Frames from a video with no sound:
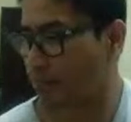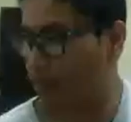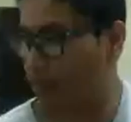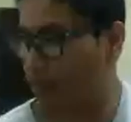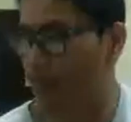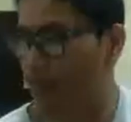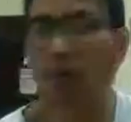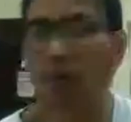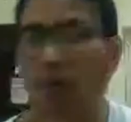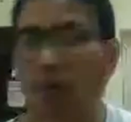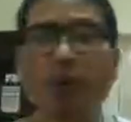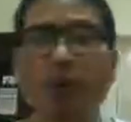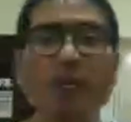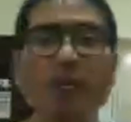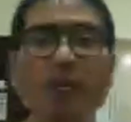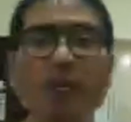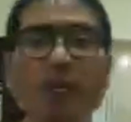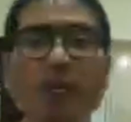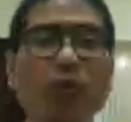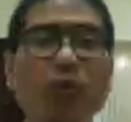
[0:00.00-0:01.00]
So there will be
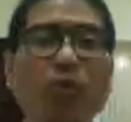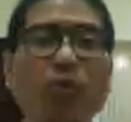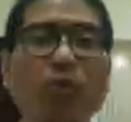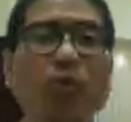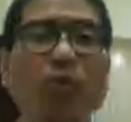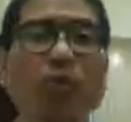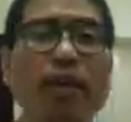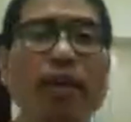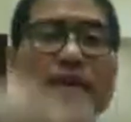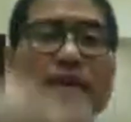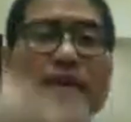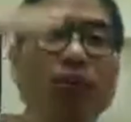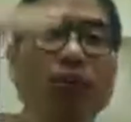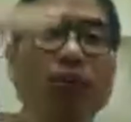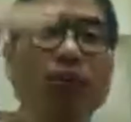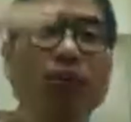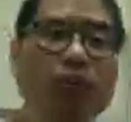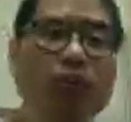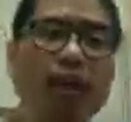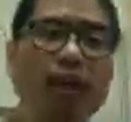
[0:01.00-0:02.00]
two,
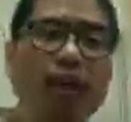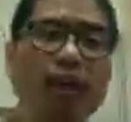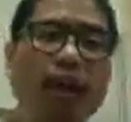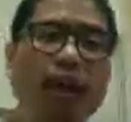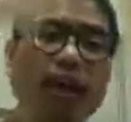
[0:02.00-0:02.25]
omega-3